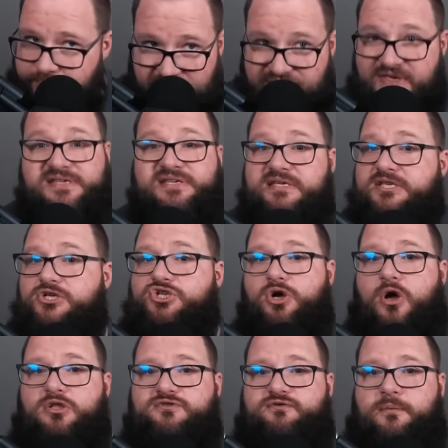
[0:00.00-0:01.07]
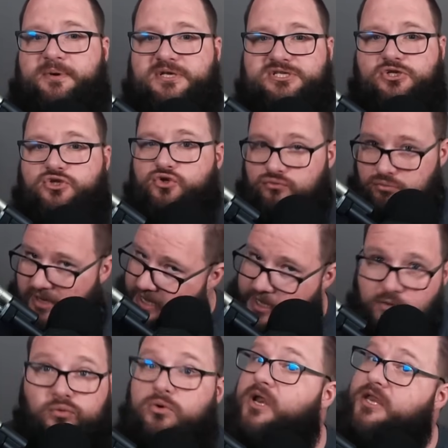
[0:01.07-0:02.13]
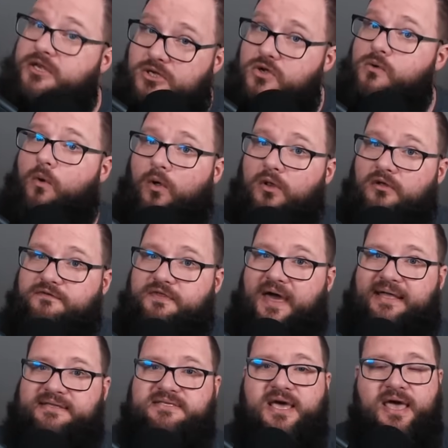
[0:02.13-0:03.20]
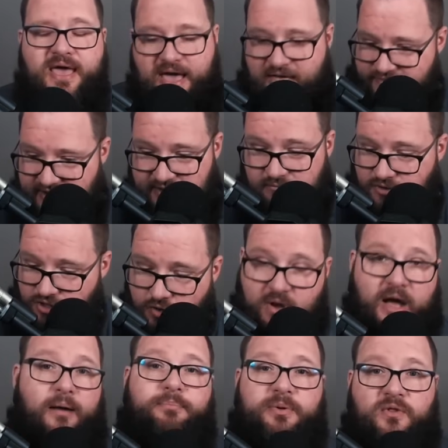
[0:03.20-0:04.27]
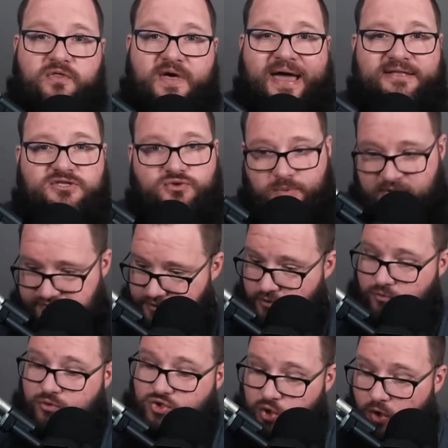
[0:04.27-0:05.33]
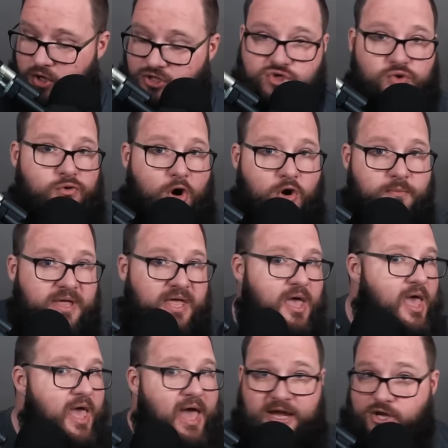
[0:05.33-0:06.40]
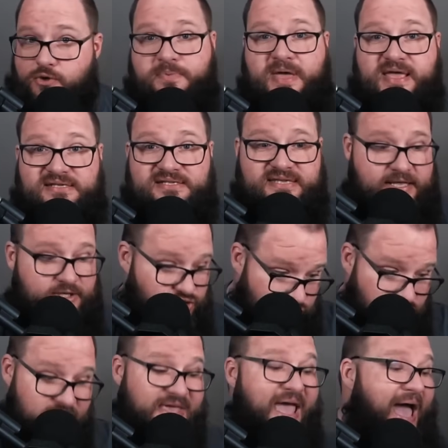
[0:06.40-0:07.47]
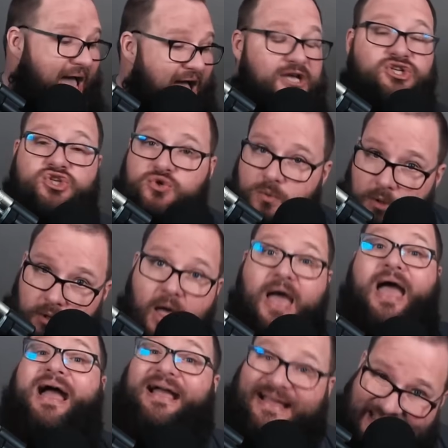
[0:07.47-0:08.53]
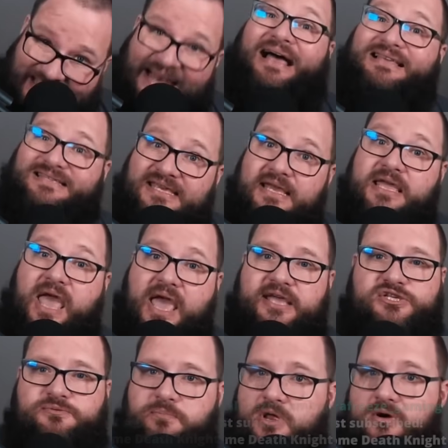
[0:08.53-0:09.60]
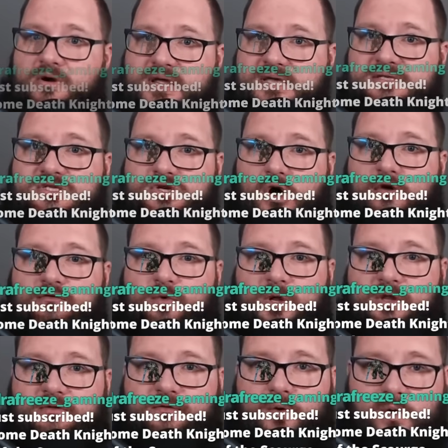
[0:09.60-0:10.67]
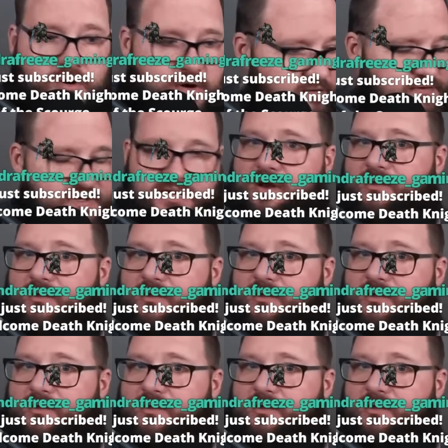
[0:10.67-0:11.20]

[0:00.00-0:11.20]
But this is a chance for Blizzard to really redo all of that. And then you couple that with talking to Chromie and you being sent to the actual classic experience of World of Warcraft.